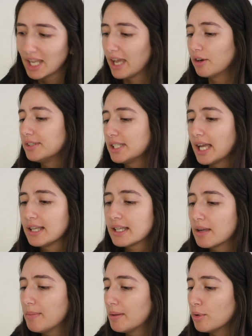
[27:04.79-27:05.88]
yeah it obviously has
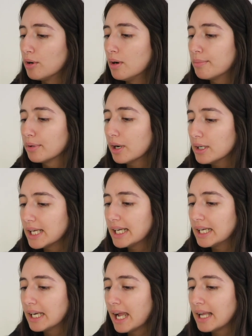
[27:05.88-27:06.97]
like a bit more protein
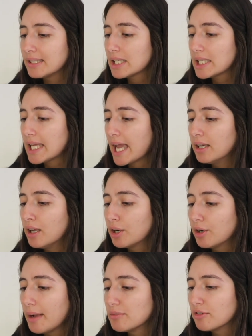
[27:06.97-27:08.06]
in it. it has 10
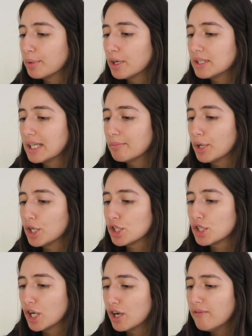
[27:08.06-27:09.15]
grams of protein per
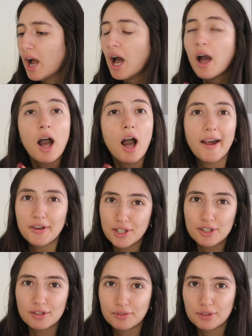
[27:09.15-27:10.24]
serve i don't
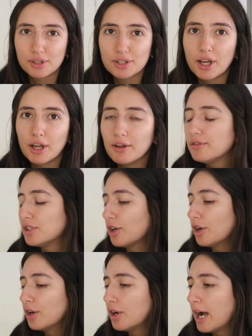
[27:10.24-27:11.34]
use a full serve
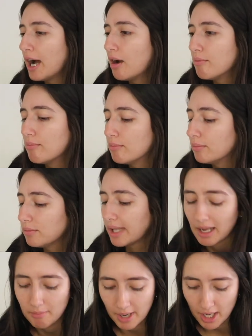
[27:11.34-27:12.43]
so um,
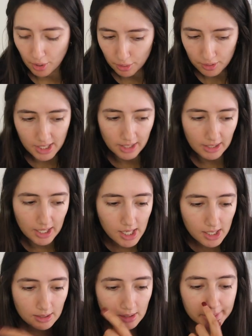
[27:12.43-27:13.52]
like in my oats at
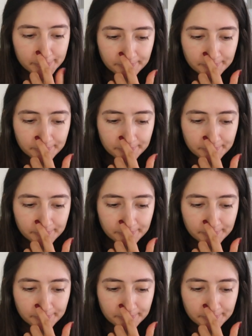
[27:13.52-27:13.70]
least